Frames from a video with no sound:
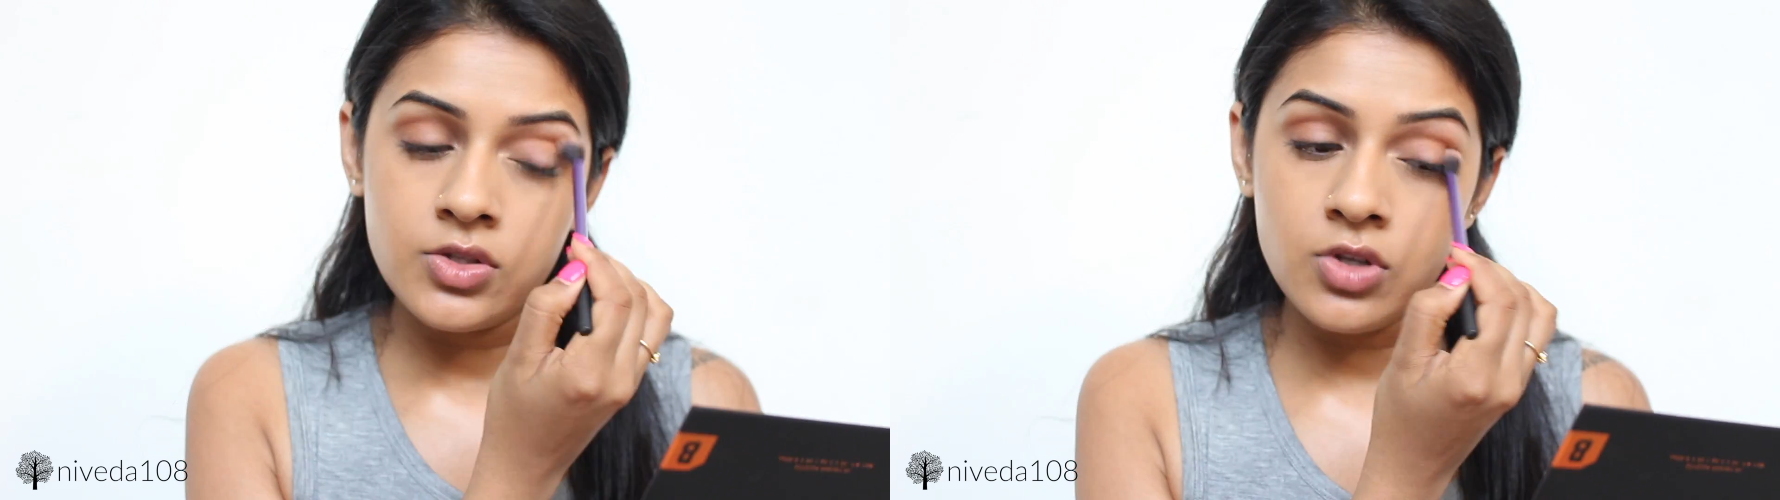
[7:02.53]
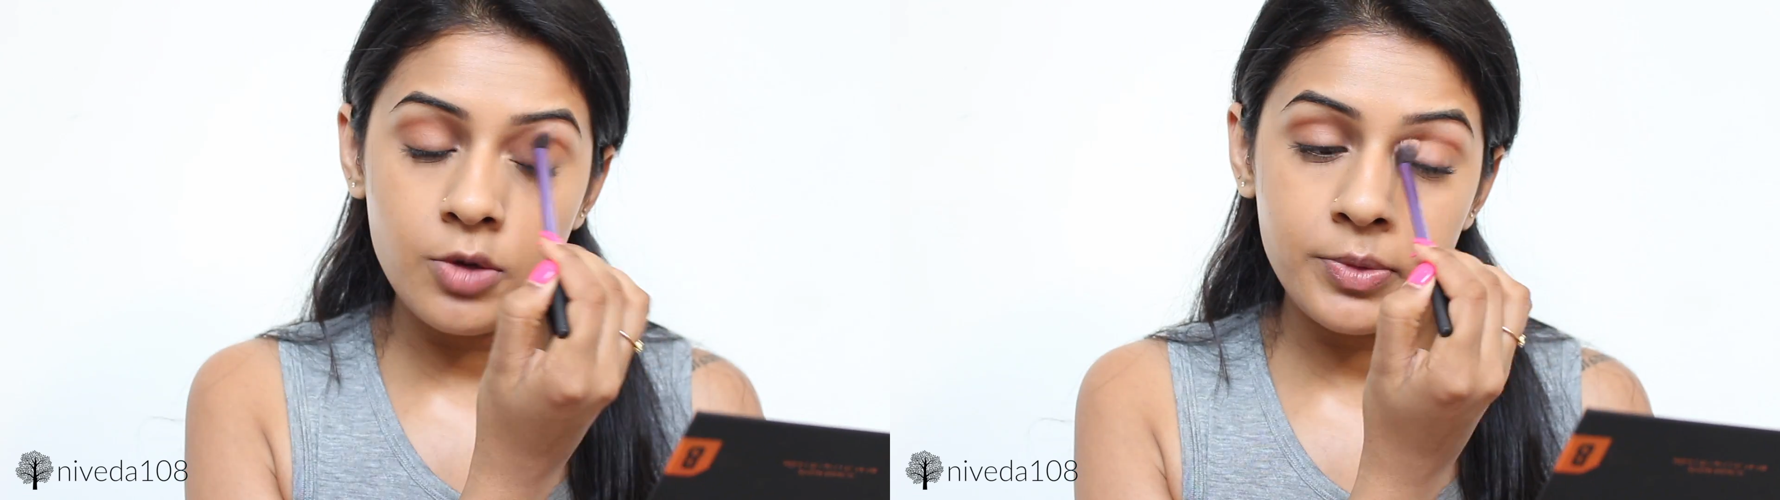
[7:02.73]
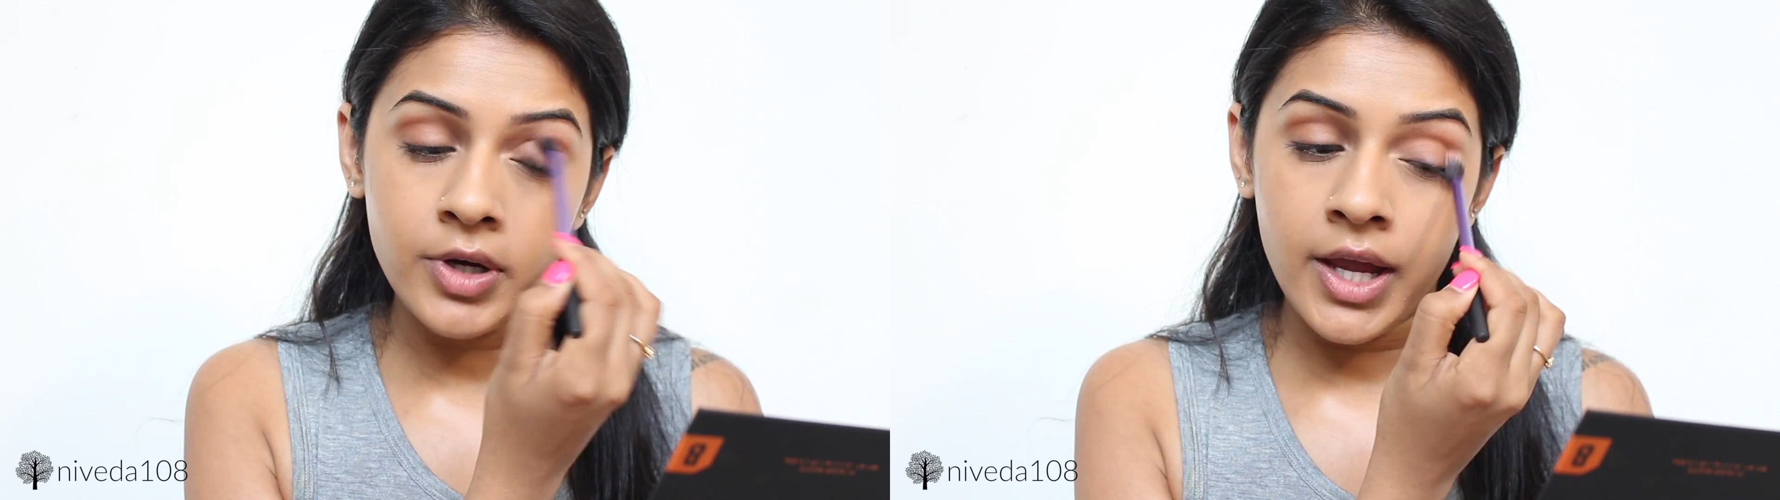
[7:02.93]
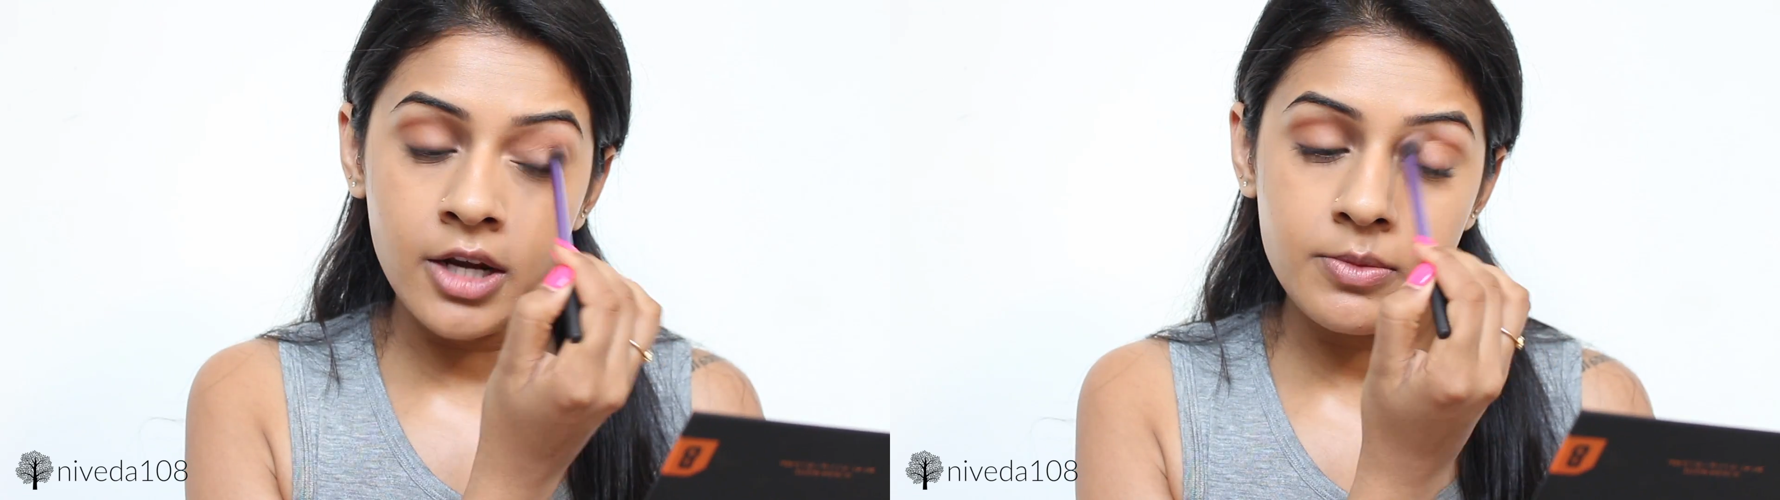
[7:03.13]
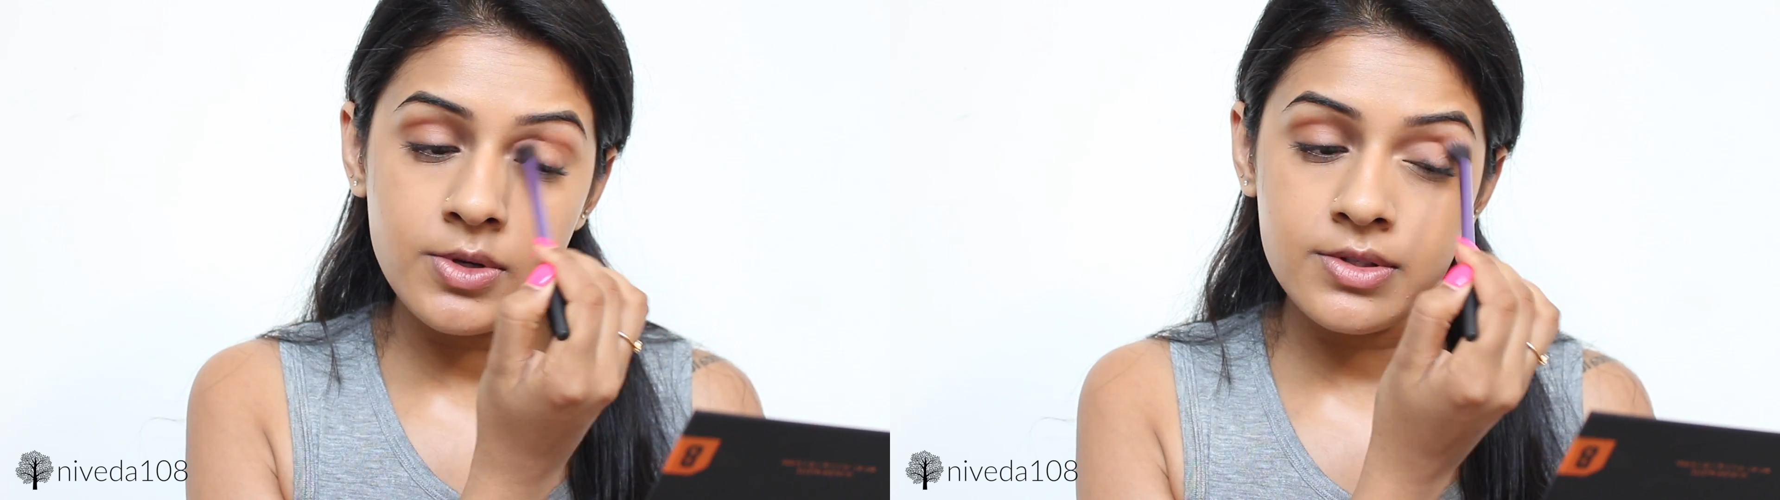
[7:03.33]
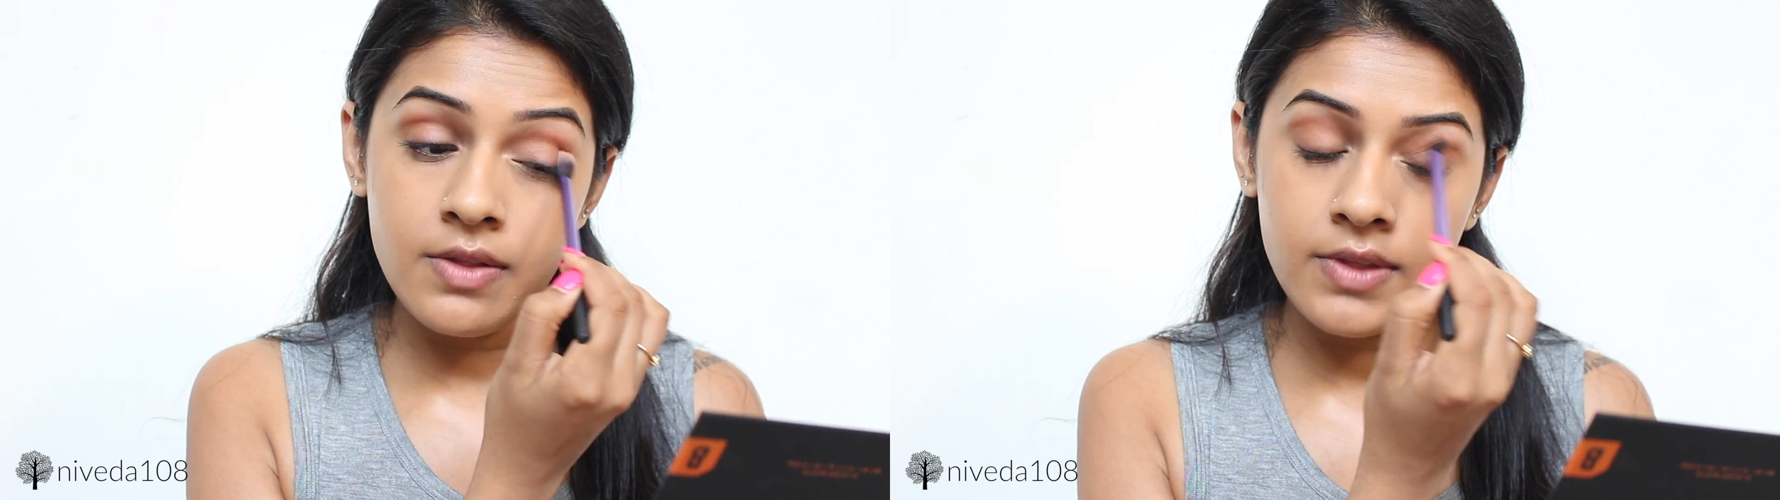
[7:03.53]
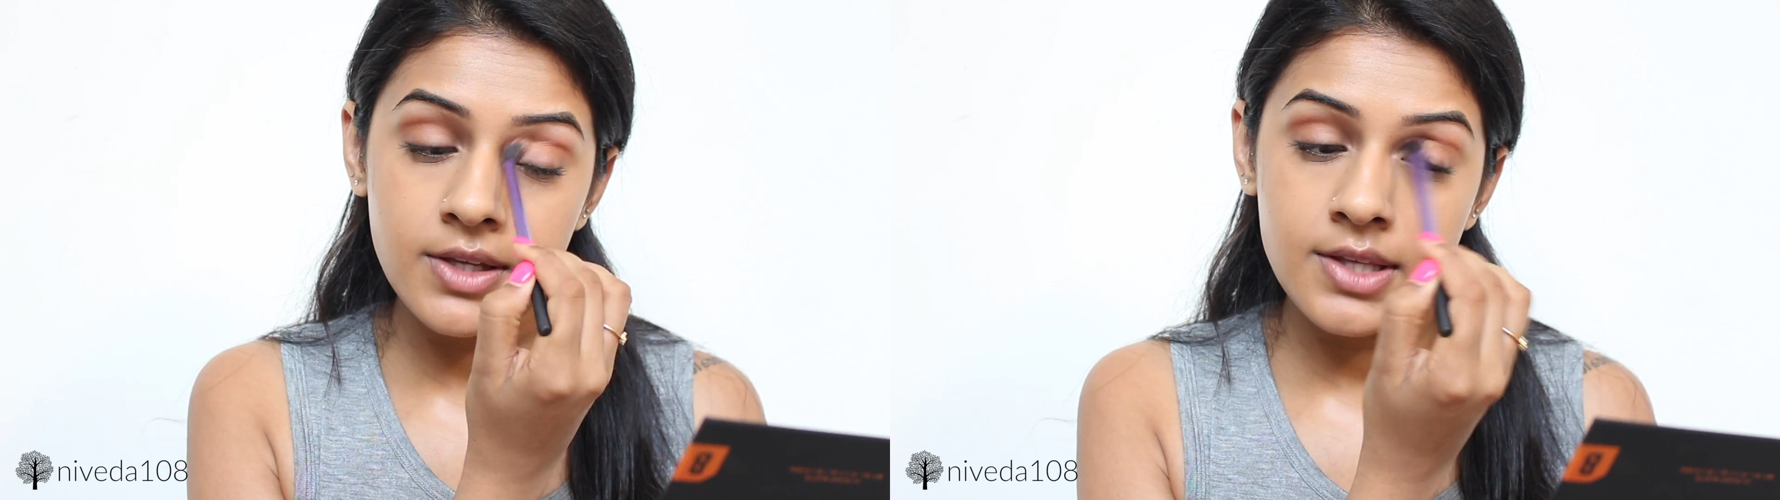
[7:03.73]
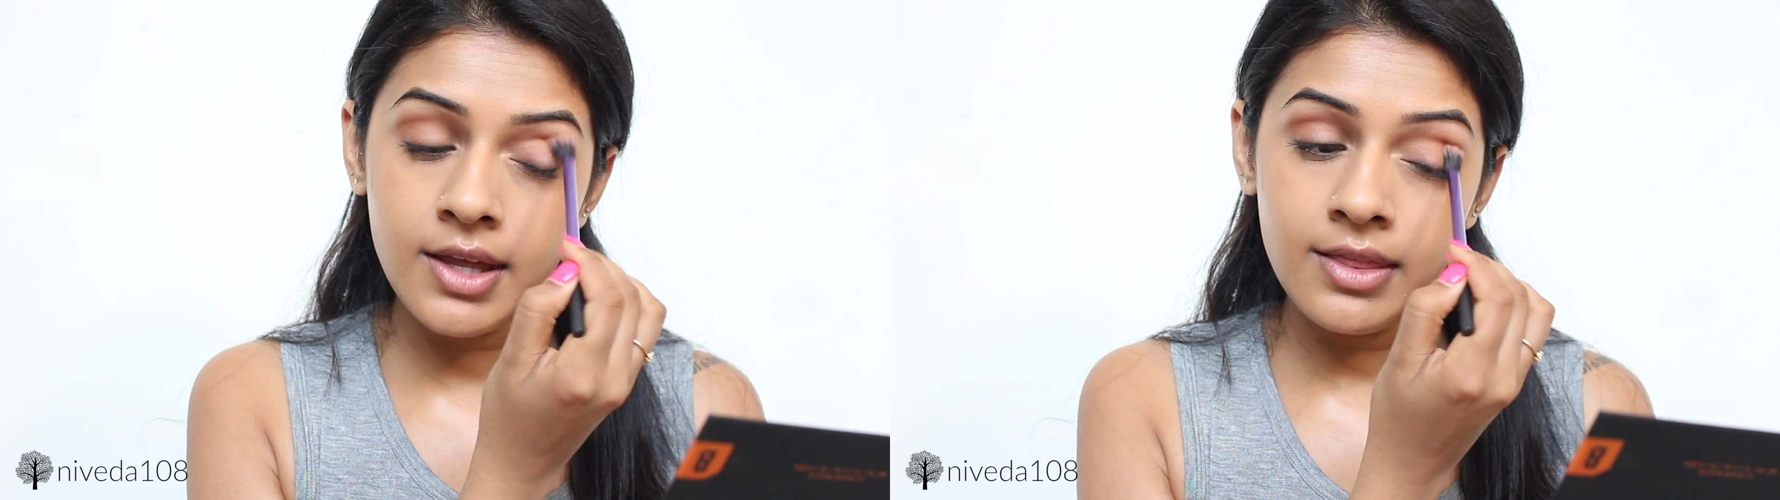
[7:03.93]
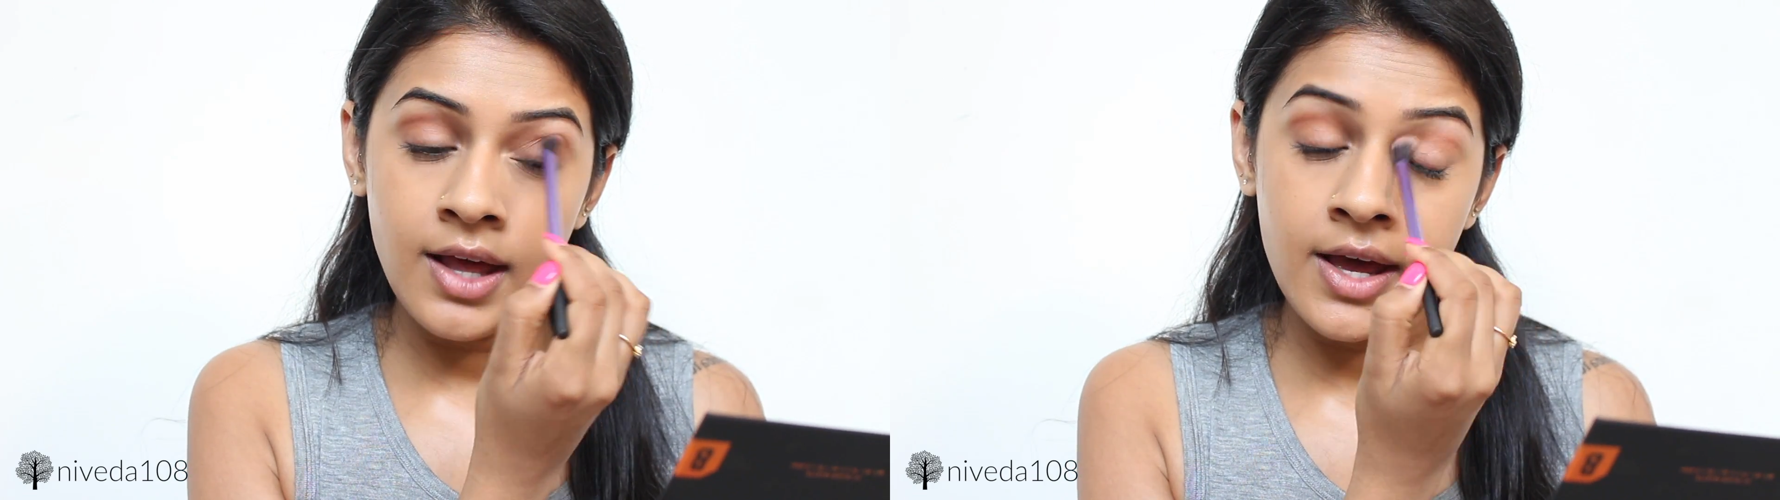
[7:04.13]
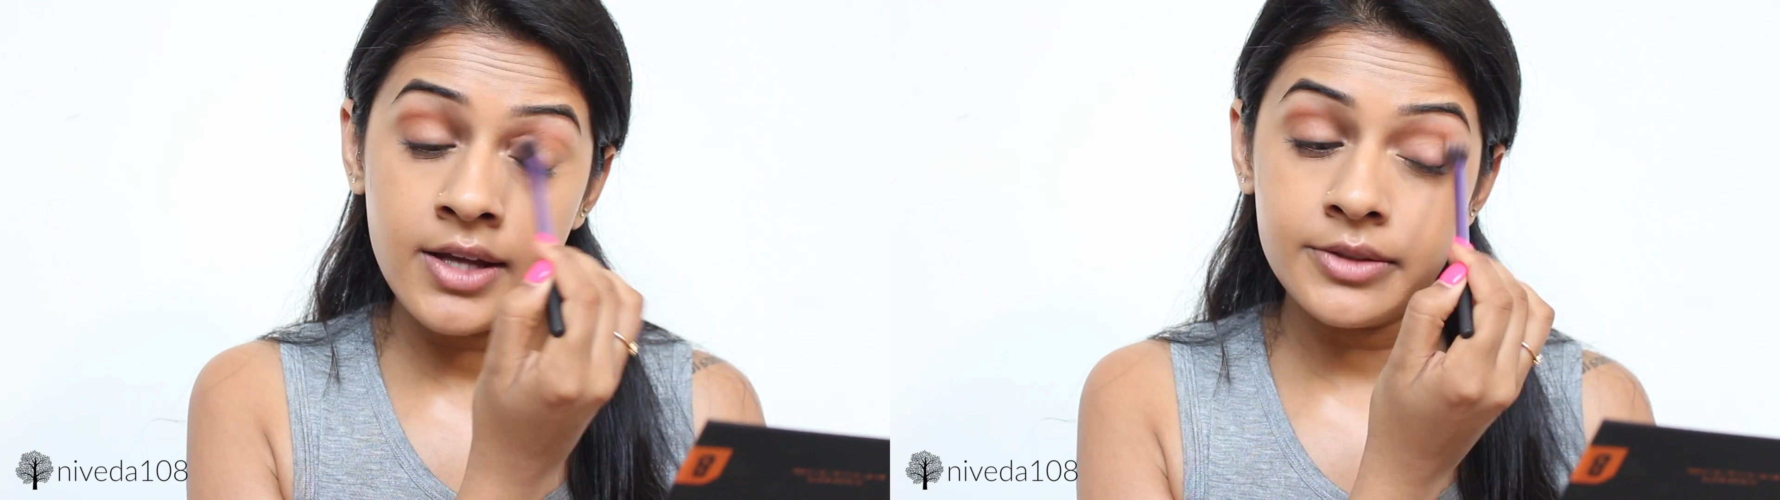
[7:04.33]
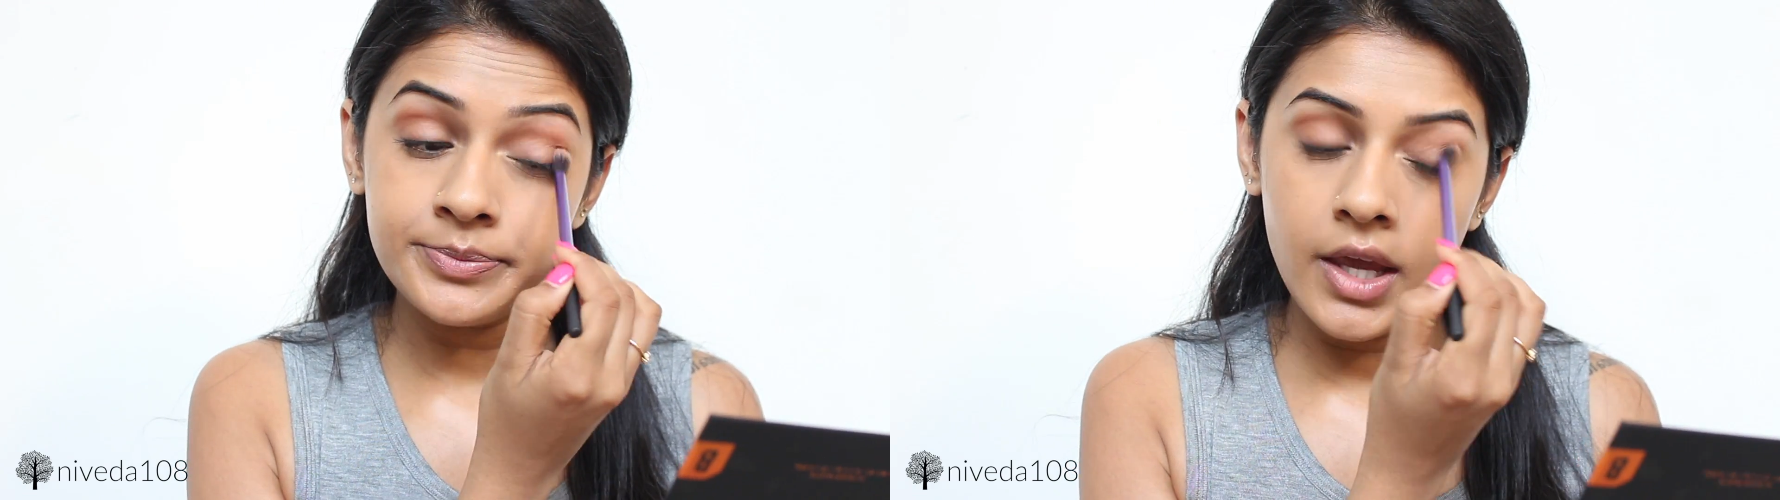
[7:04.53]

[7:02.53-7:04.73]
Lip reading: soap your animals and things like that.